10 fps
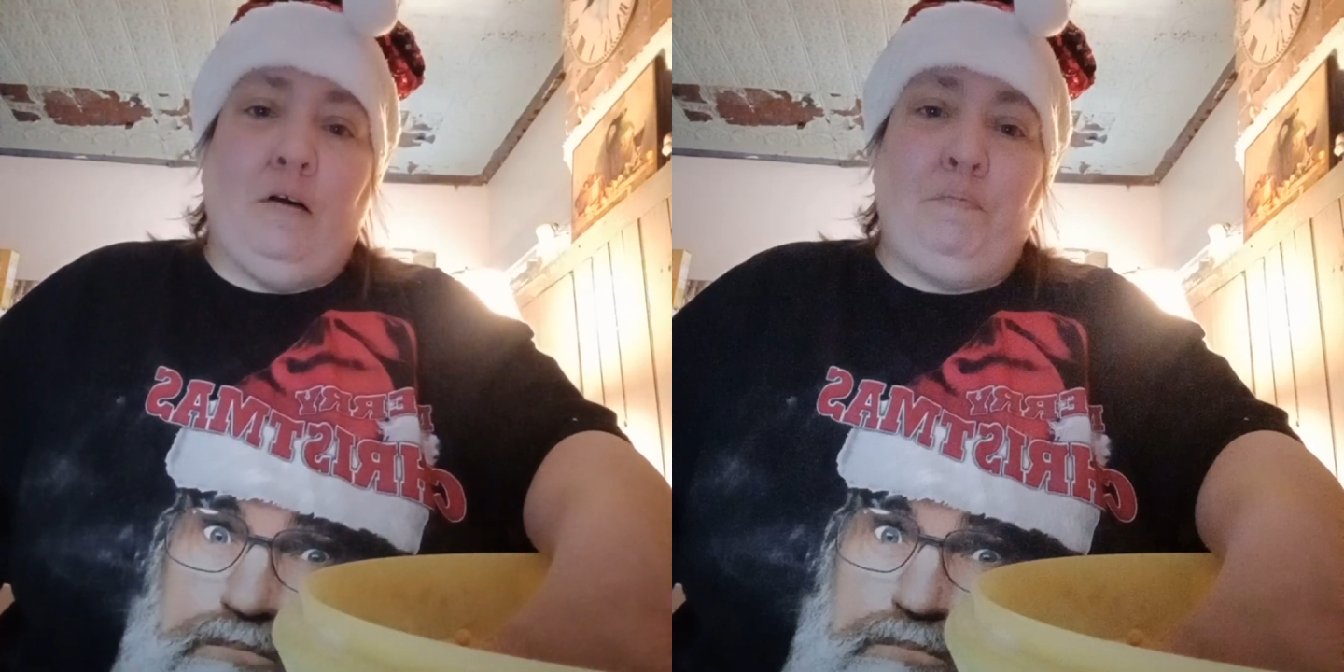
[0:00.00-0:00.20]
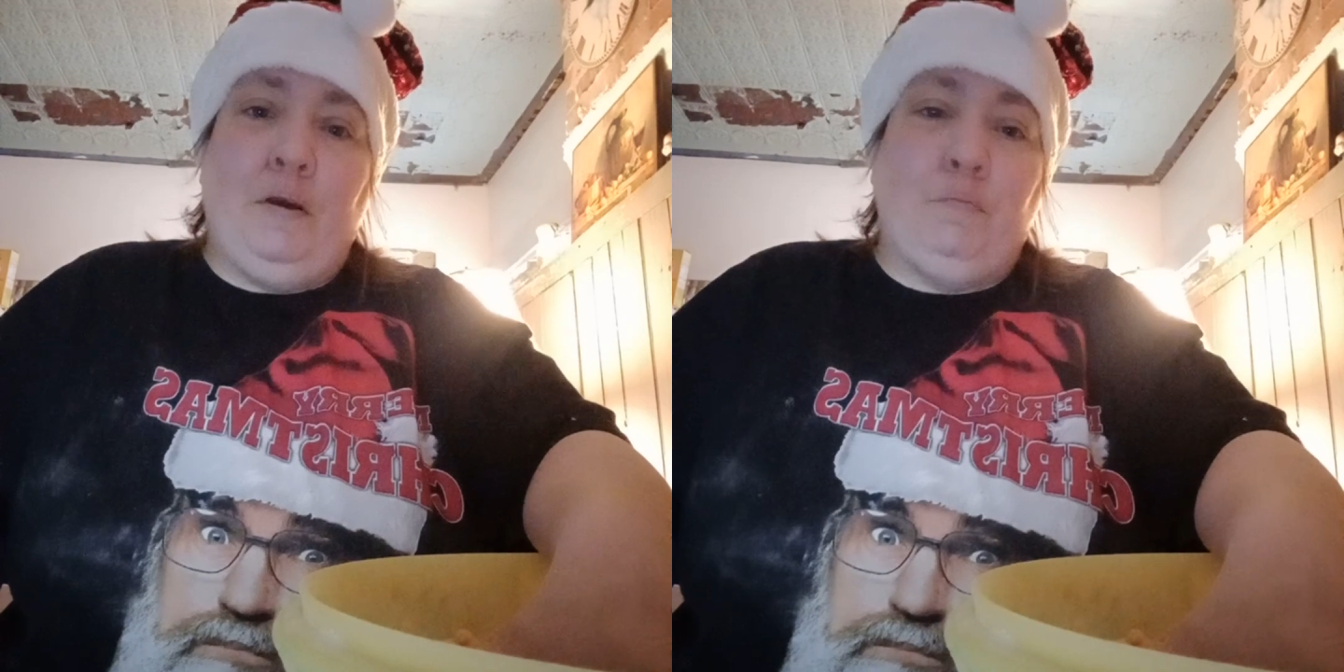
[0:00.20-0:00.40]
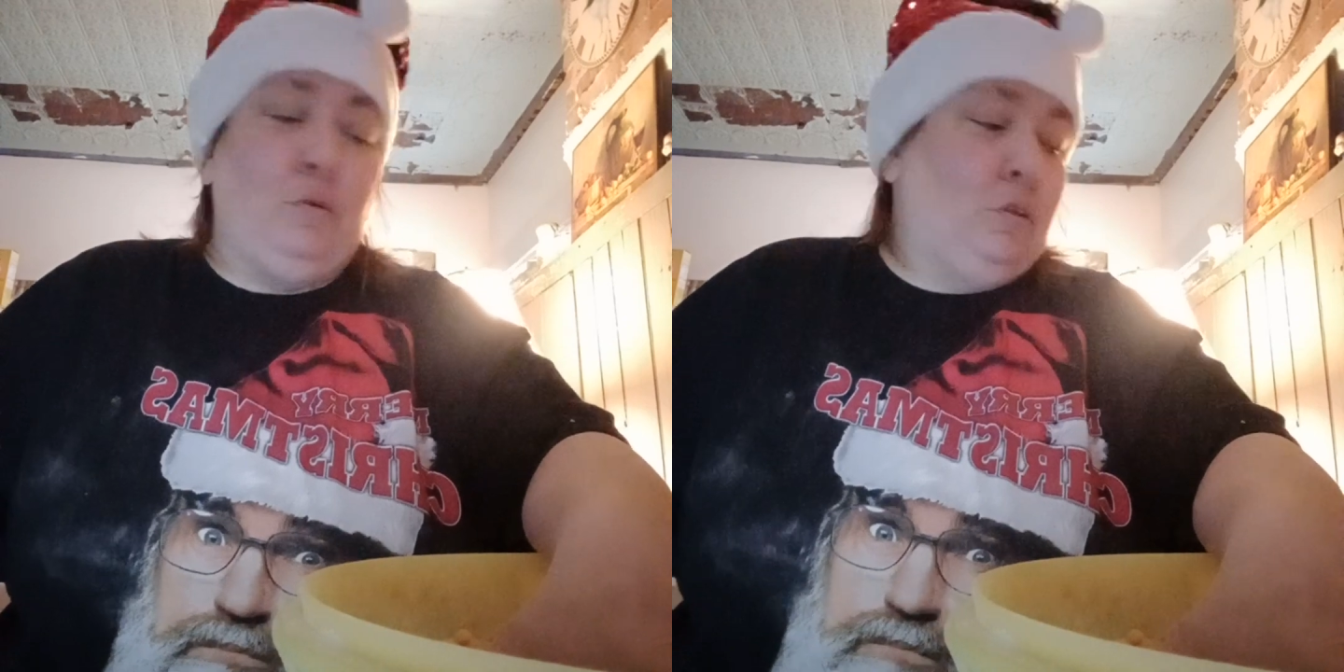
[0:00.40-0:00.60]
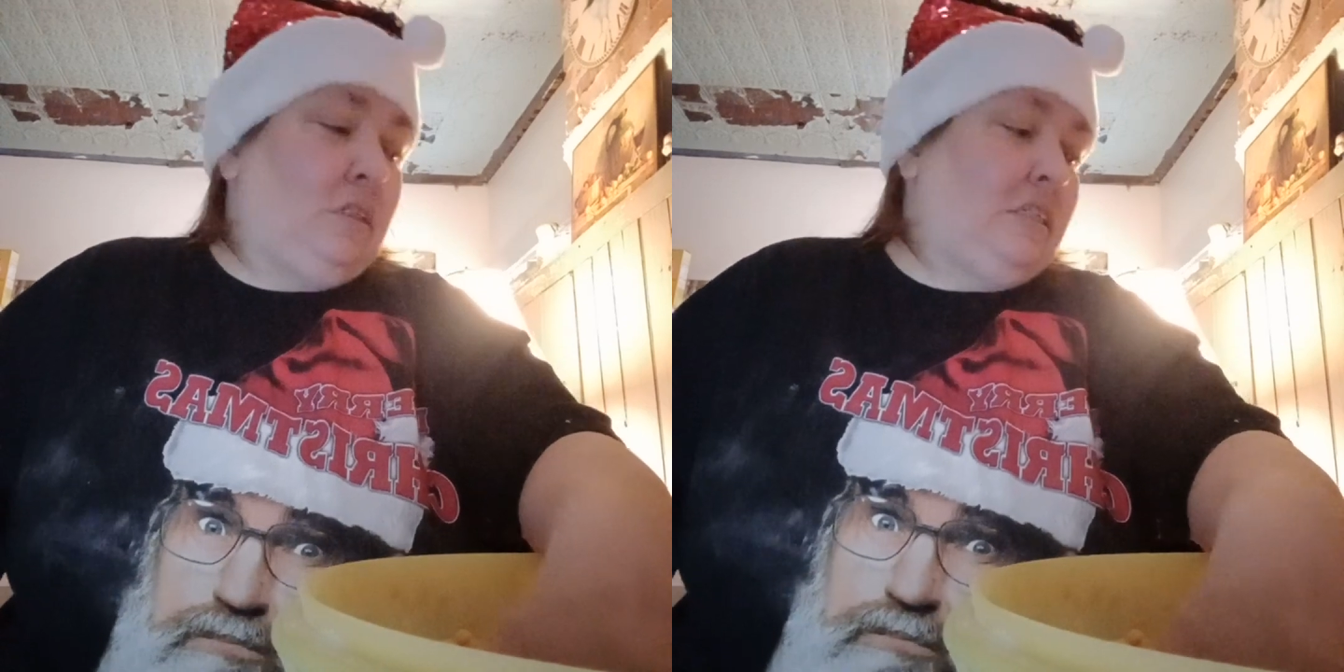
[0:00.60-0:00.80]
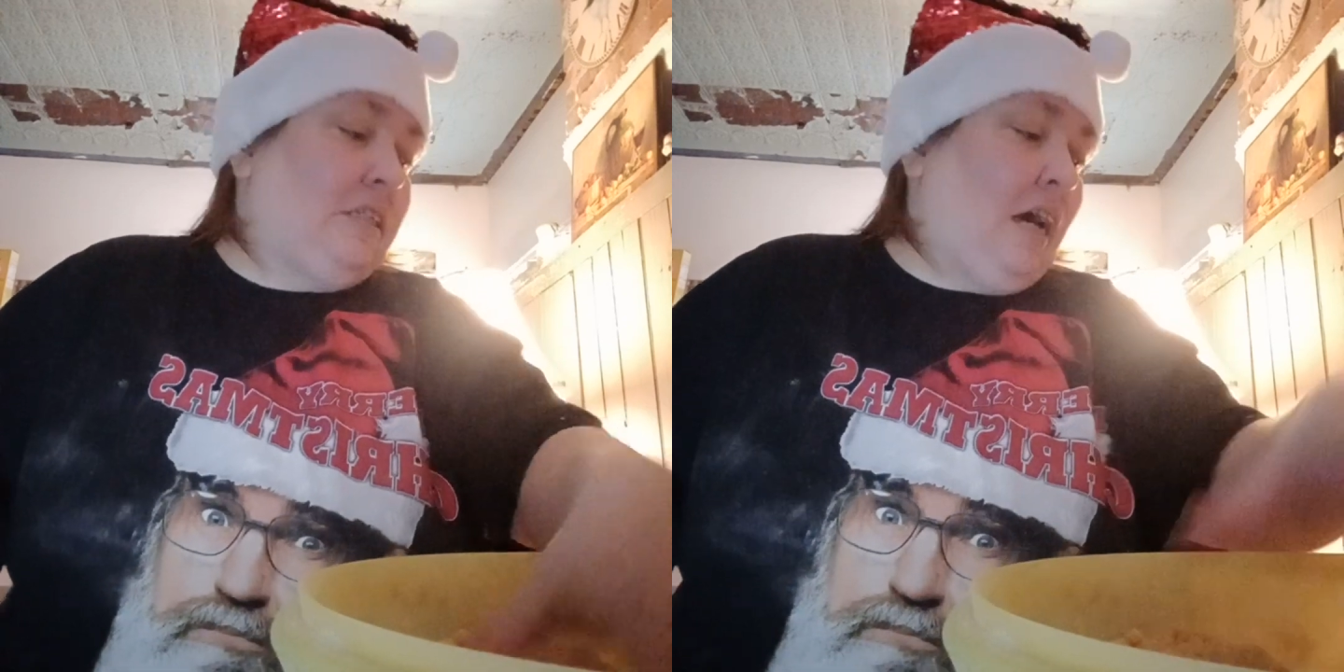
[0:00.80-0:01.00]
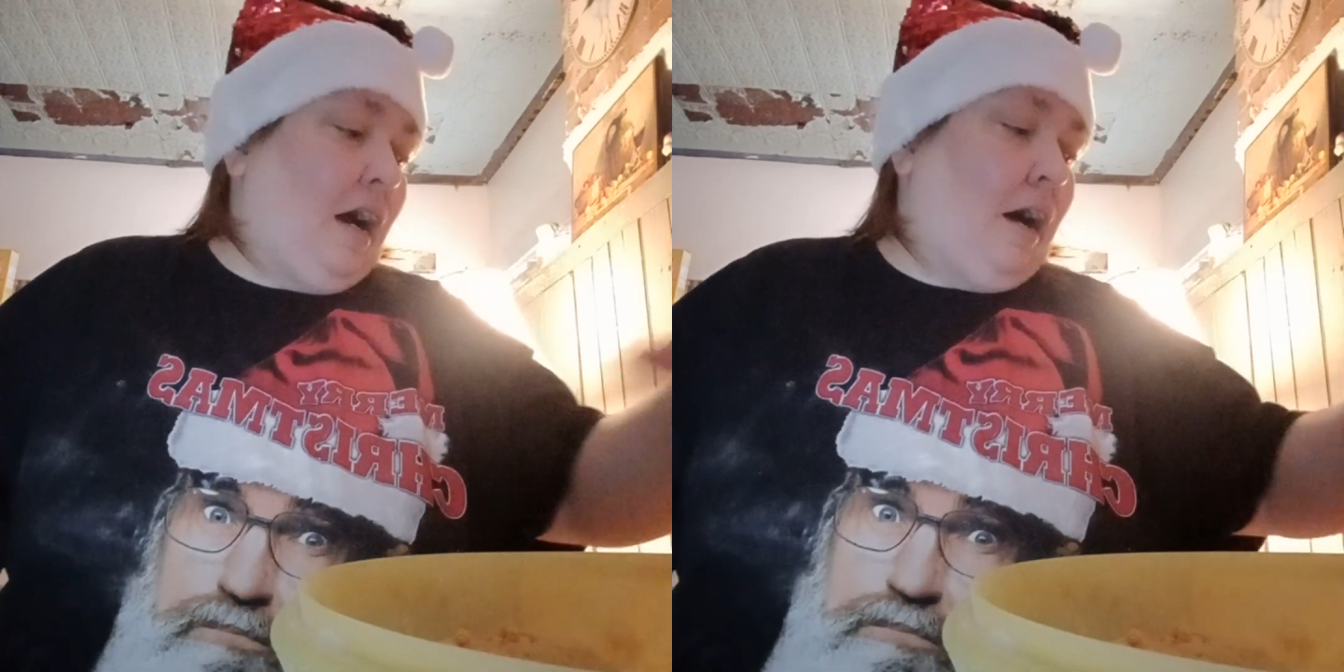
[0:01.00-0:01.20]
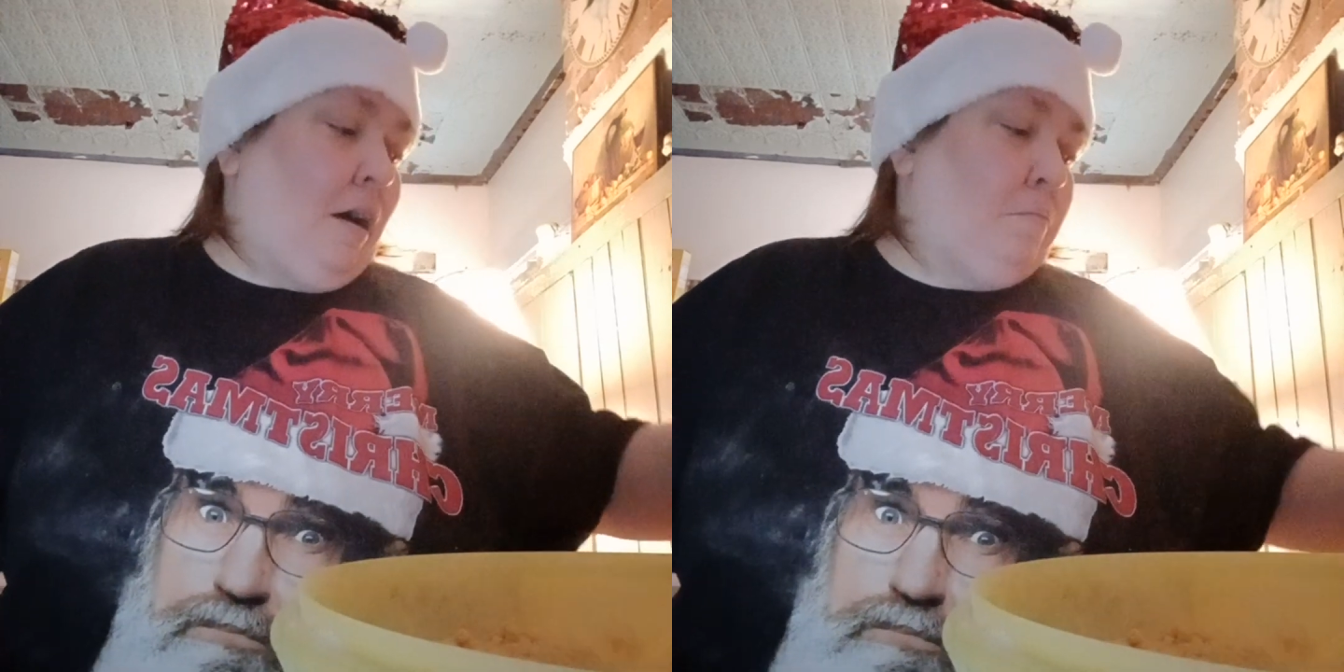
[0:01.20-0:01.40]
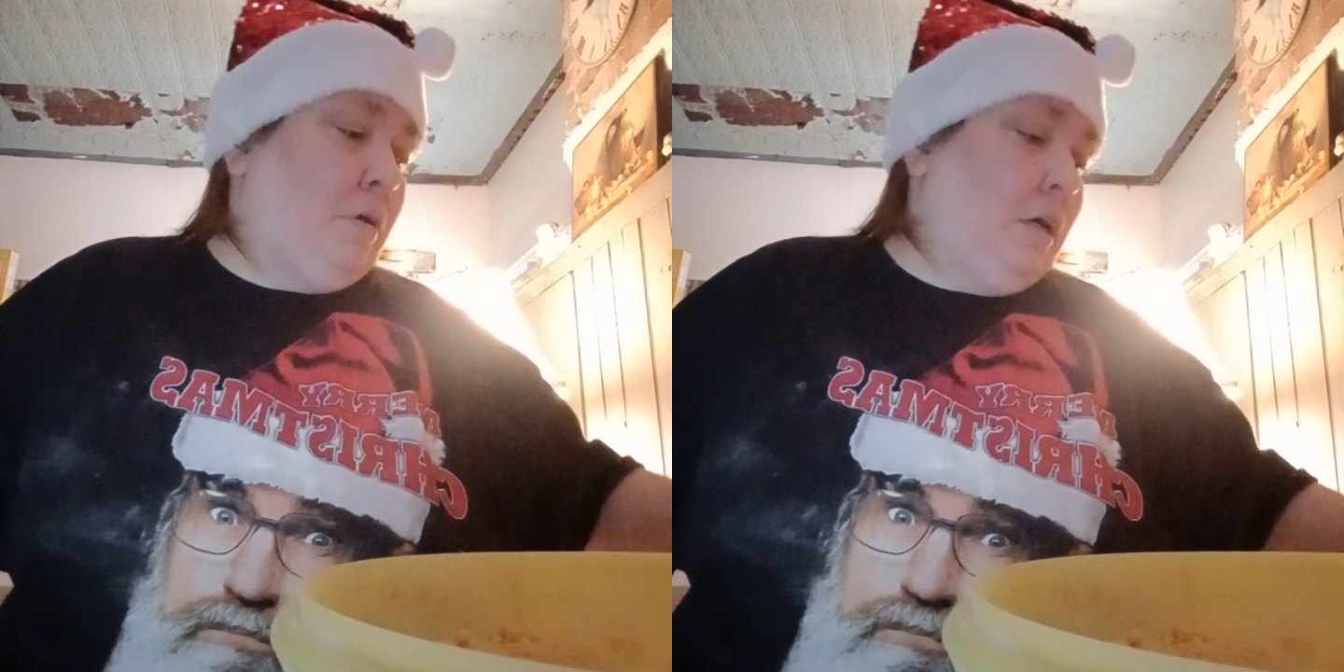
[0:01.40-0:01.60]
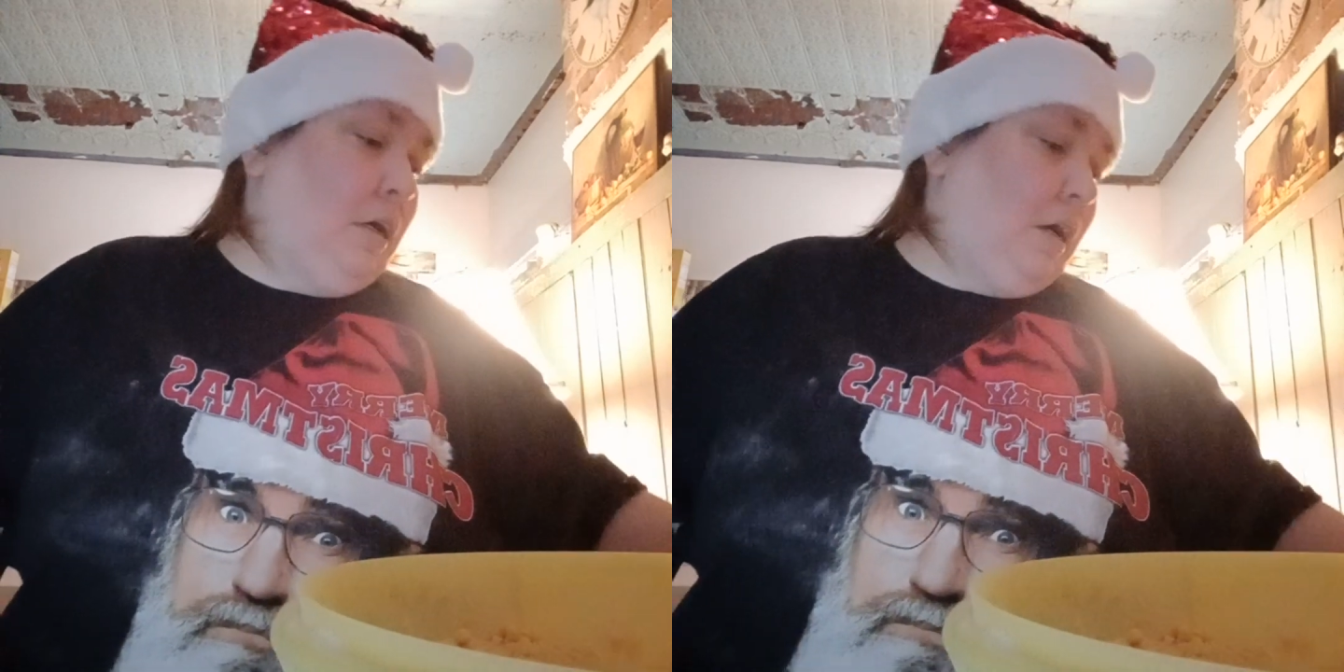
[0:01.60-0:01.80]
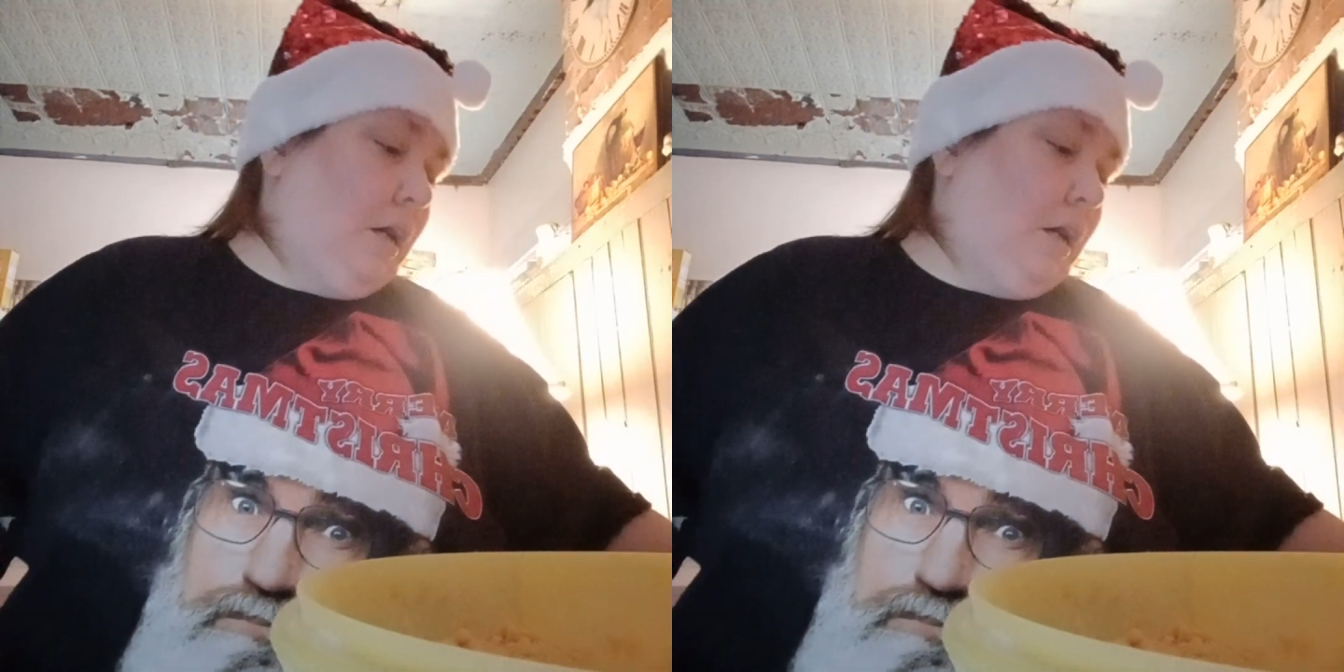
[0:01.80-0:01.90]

of people's time,